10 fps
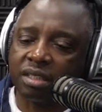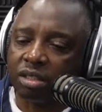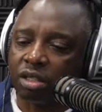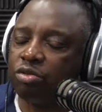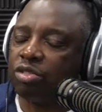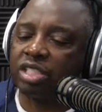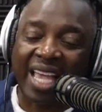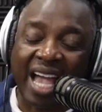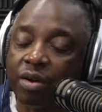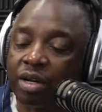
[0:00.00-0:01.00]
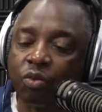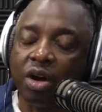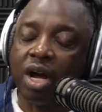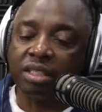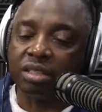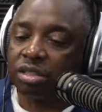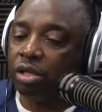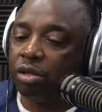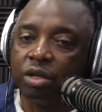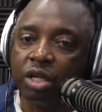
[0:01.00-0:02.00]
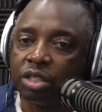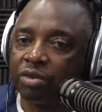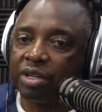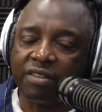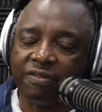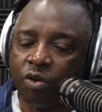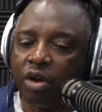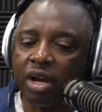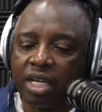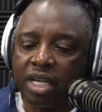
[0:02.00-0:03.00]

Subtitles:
you just count it, 1, 2, 3, 4.